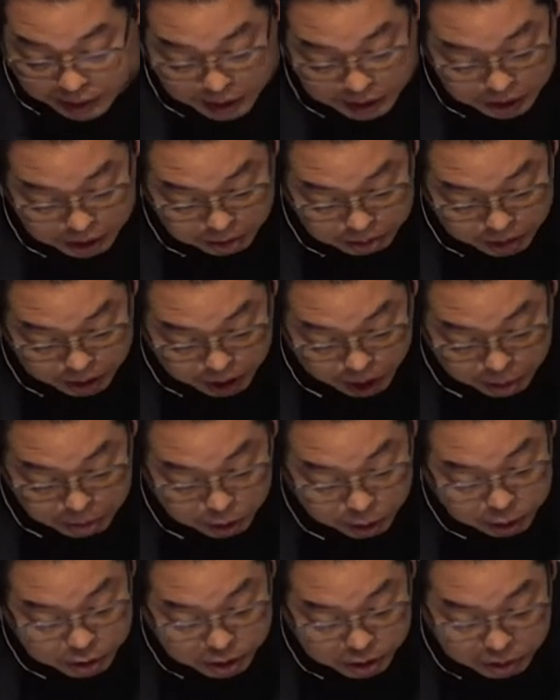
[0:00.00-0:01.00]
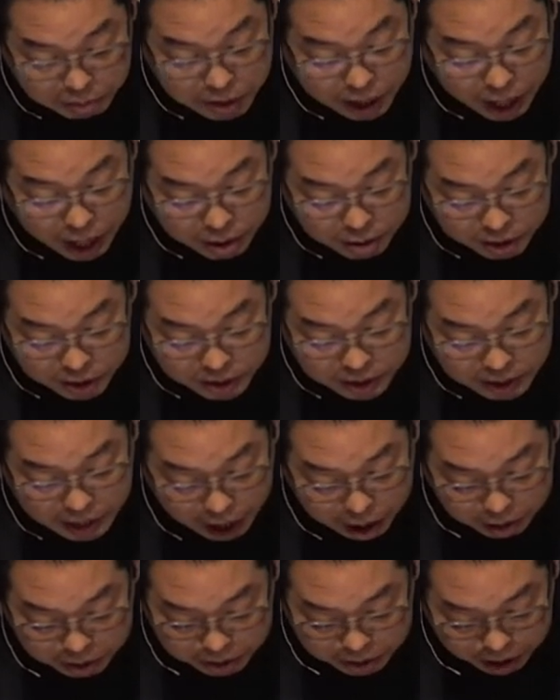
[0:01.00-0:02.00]
Nissim de Camondo in Paris
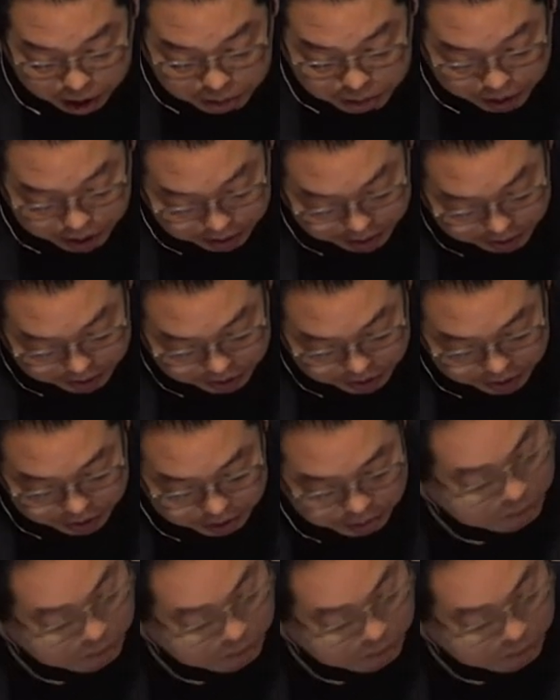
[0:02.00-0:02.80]
down on my list.